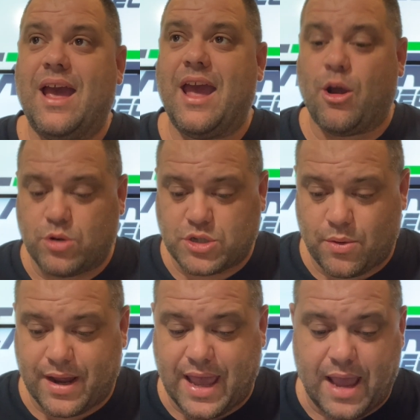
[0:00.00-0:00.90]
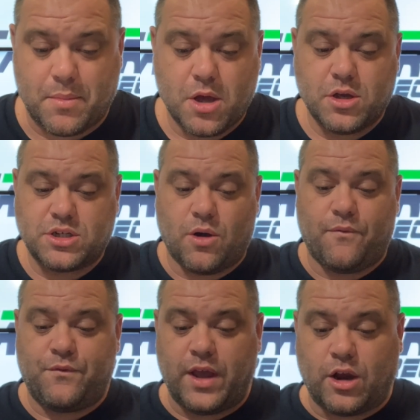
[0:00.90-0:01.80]
Arizona game. So
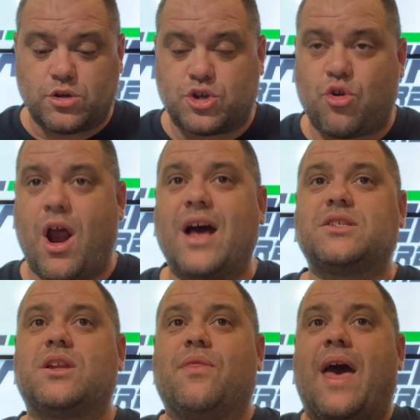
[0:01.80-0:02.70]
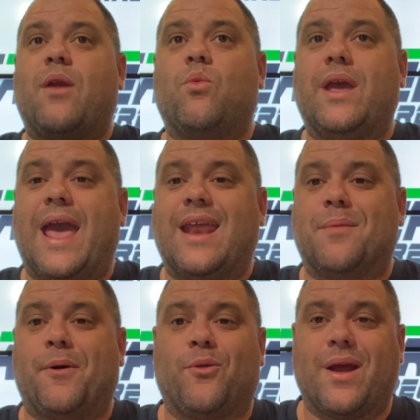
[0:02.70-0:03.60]
fingers crossed that we end
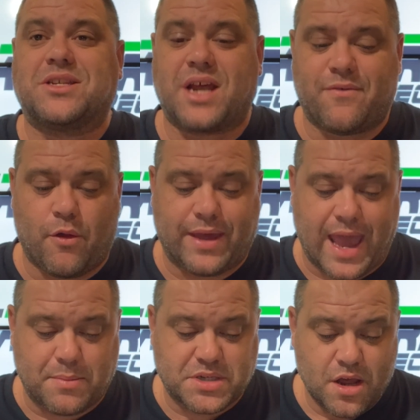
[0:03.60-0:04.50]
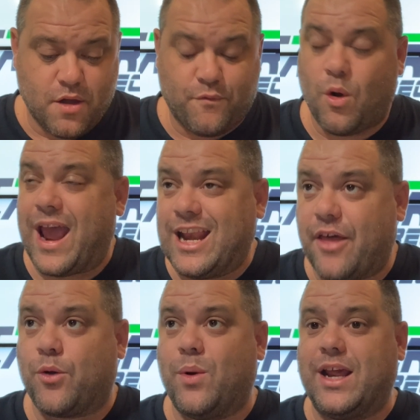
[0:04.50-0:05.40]
up on the right side of all the games for
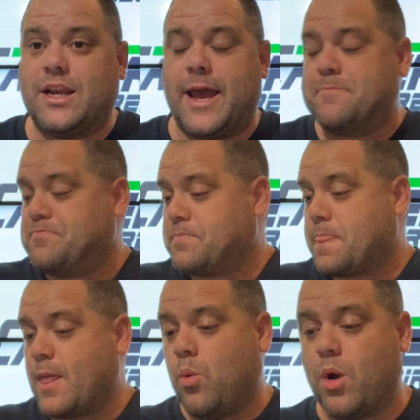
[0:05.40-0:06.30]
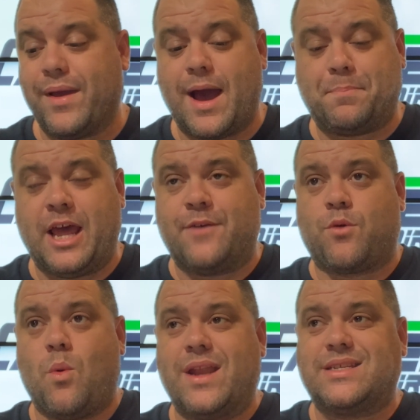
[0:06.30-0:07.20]
another winning day. What do we got planned for
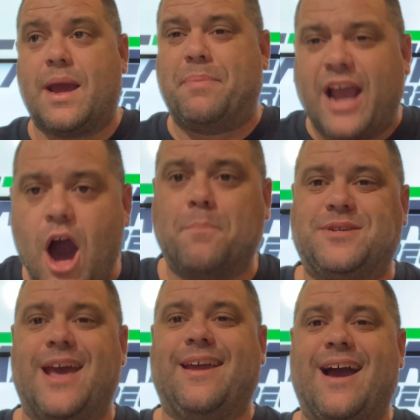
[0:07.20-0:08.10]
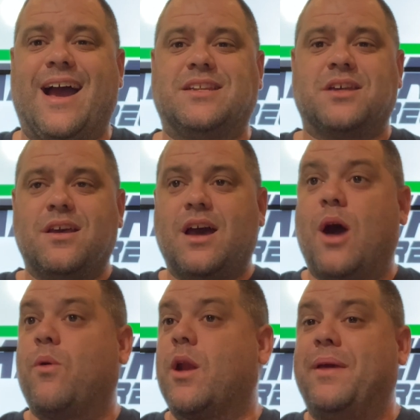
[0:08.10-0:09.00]
Wednesday? A big hump day, guys. We're
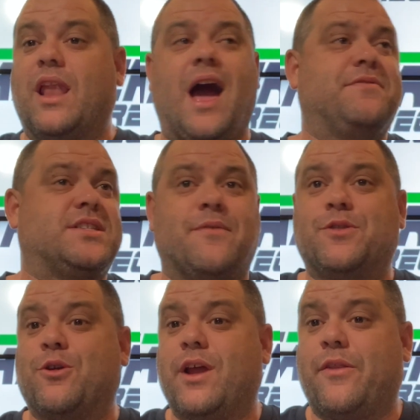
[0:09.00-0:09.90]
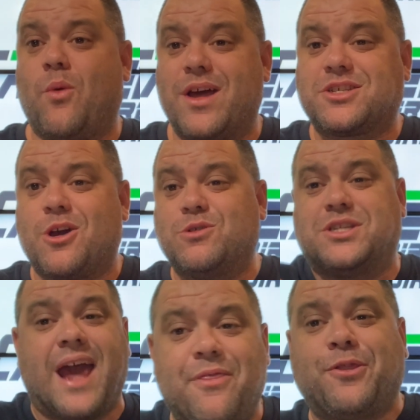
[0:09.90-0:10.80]
going to be live 7:30 on the West Coast,
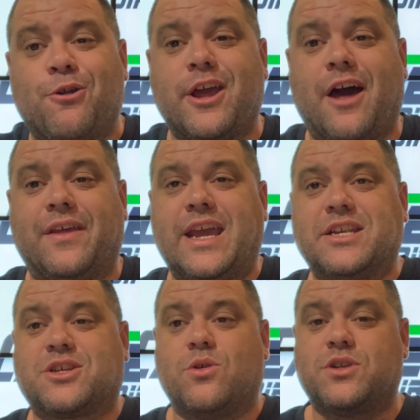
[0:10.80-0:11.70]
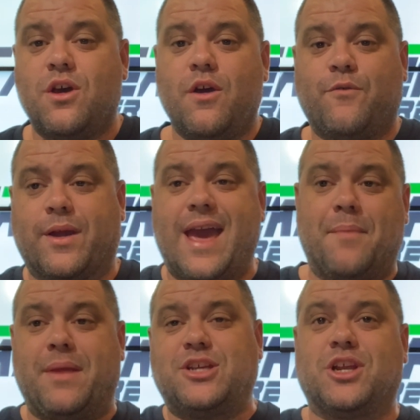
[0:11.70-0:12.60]
10:30 on the East Coast for
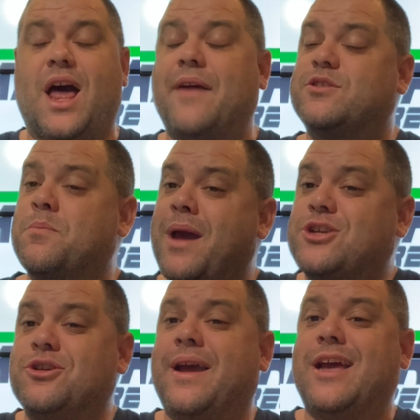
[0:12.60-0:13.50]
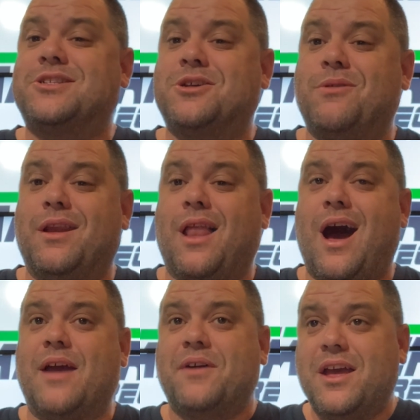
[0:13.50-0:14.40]
Cap Nation Live. So make sure you guys tune in
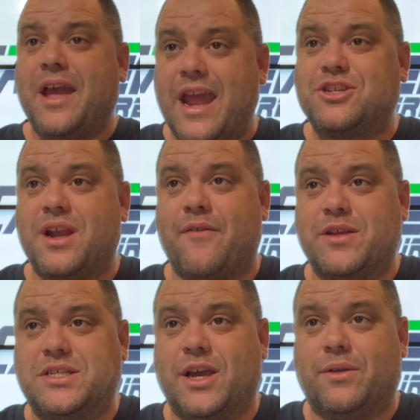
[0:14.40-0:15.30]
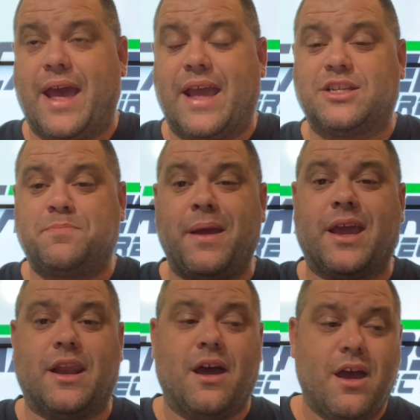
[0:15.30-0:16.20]
live each and every single day. And
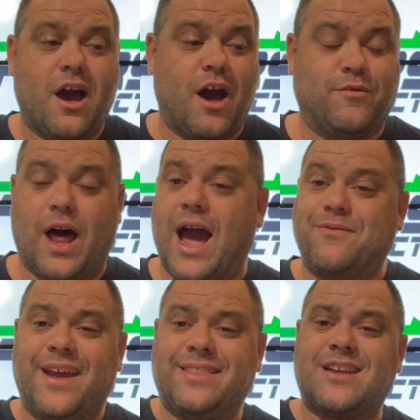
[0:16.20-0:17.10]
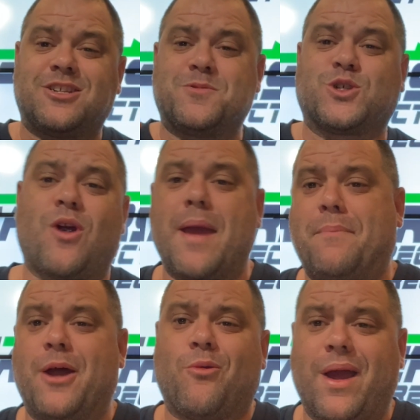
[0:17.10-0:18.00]
speaking of live, hit that subscribe
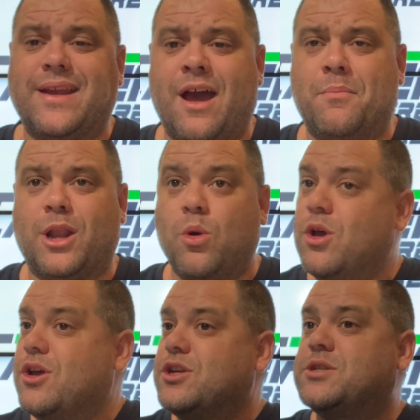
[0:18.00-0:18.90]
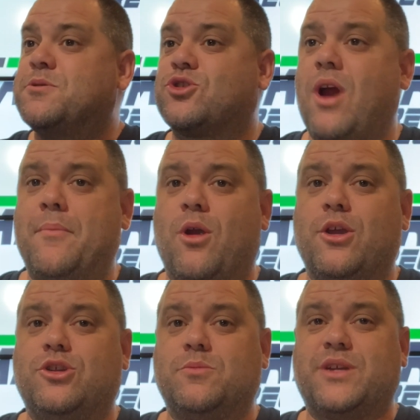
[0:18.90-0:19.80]
button right down below. Subscribe to our
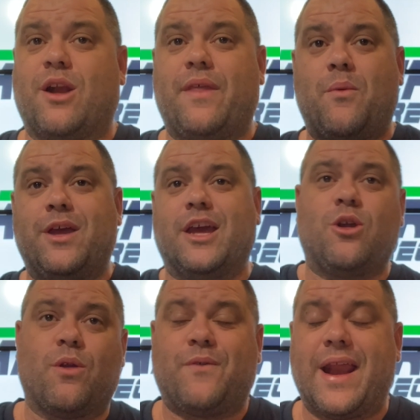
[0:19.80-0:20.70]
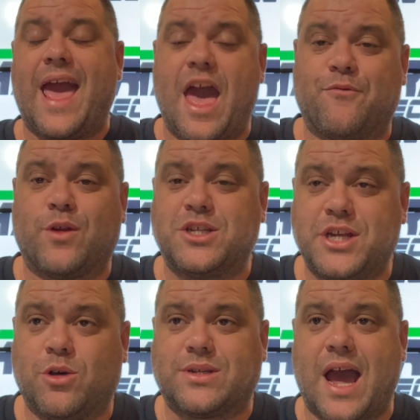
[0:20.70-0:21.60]
YouTube channel. That way you get notified every
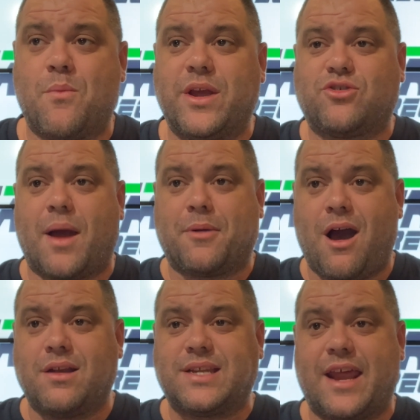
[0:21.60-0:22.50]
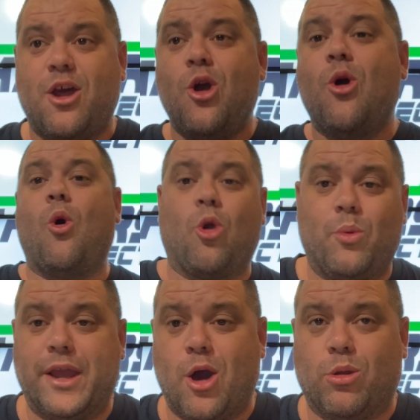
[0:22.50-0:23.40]
single time we drop content or
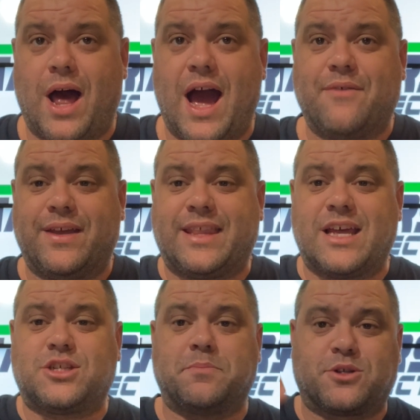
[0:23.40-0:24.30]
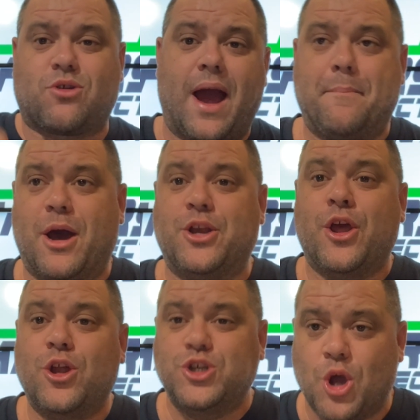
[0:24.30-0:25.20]
we go live. Hit that subscribe button.
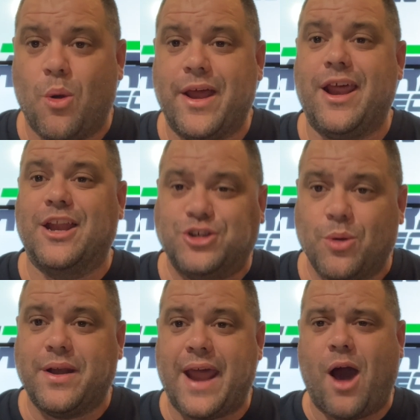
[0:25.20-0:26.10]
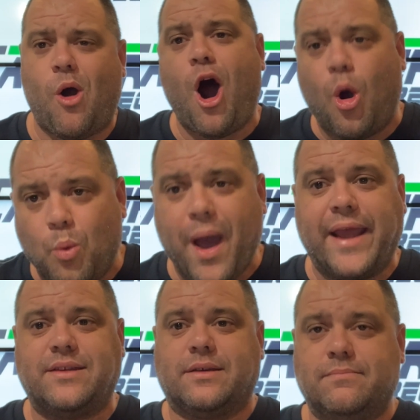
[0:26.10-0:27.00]
Do it and do it now. I'll
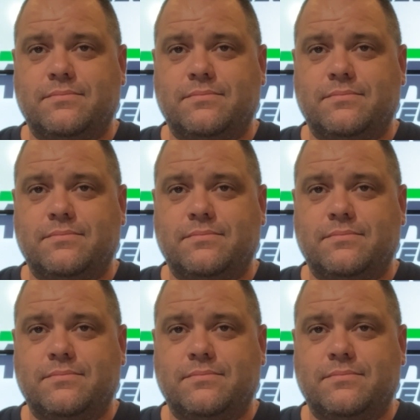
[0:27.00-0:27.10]
wait.